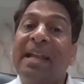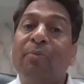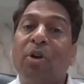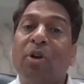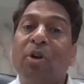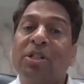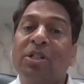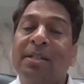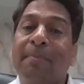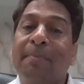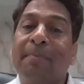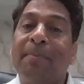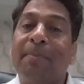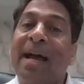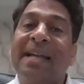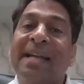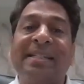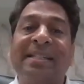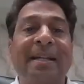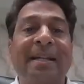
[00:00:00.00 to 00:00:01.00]
Inward
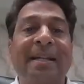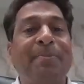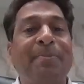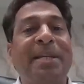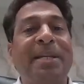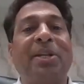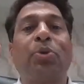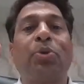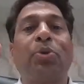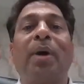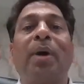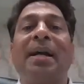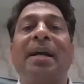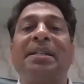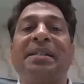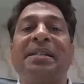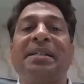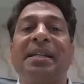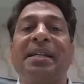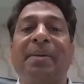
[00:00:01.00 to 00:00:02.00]
supply subject to
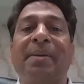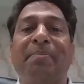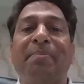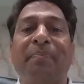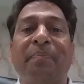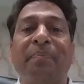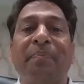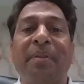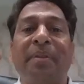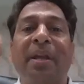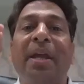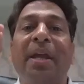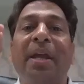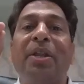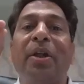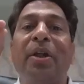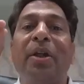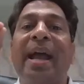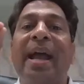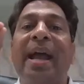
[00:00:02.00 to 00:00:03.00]
RCM
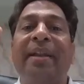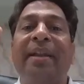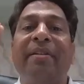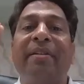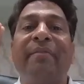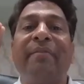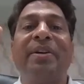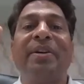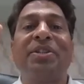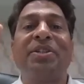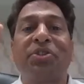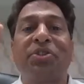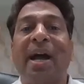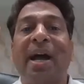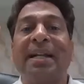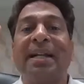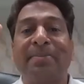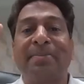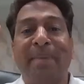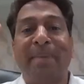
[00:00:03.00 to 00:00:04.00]
in your hand, reverse
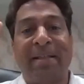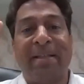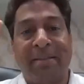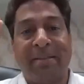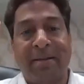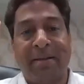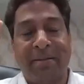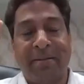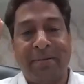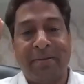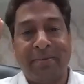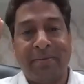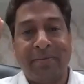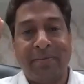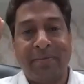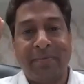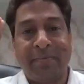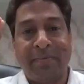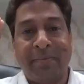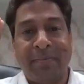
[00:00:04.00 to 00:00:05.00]
charge method,
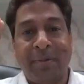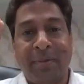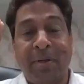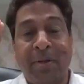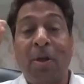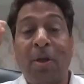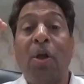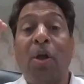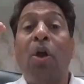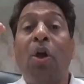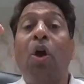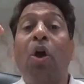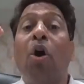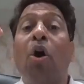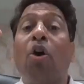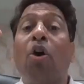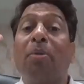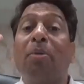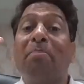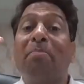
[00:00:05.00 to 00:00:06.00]

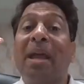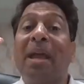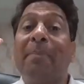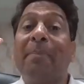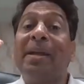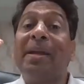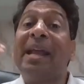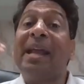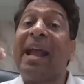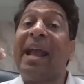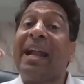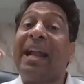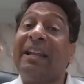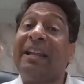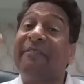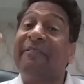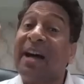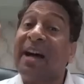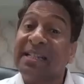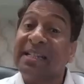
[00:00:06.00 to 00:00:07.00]
or maybe
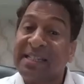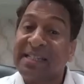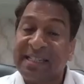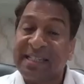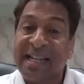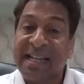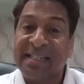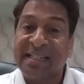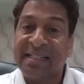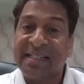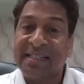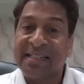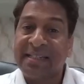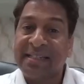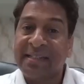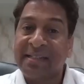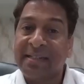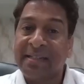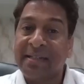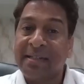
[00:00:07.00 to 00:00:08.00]
advances
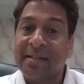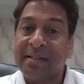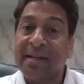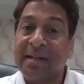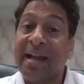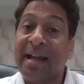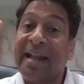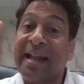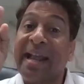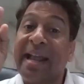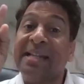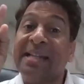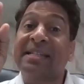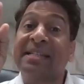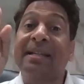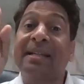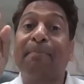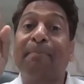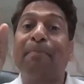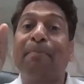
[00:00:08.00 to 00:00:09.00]
against
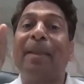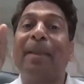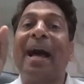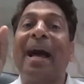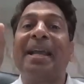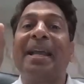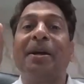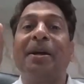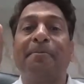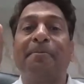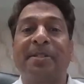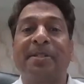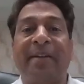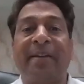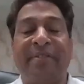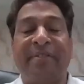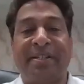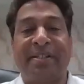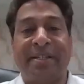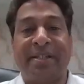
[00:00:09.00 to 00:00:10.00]
supply of
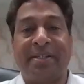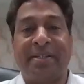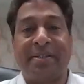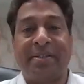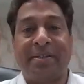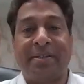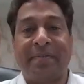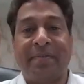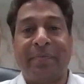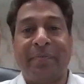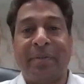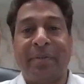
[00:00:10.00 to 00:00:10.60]
services.